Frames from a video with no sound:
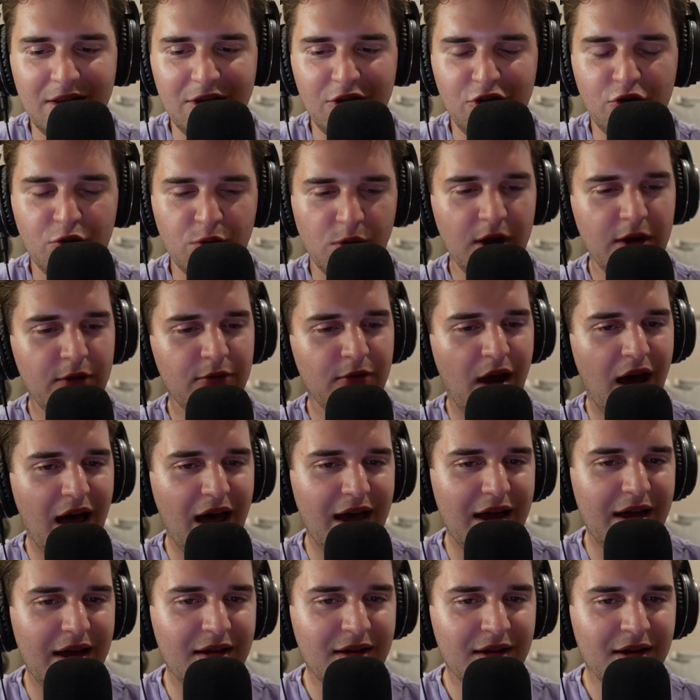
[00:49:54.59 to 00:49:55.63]

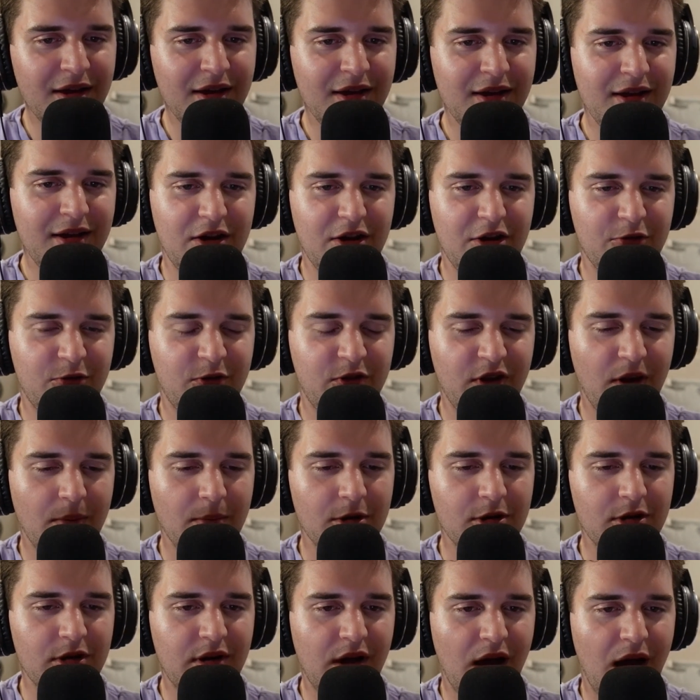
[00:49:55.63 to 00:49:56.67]
Joyride, a
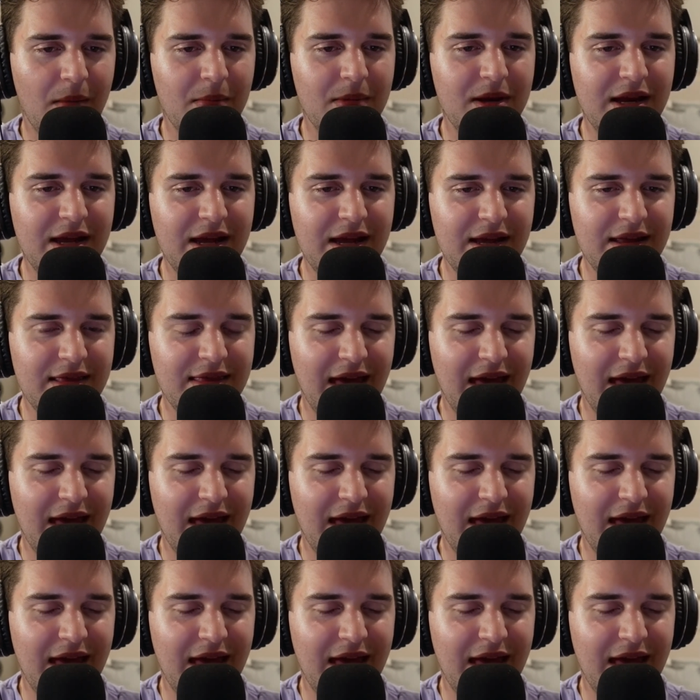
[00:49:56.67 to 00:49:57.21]
summer comedy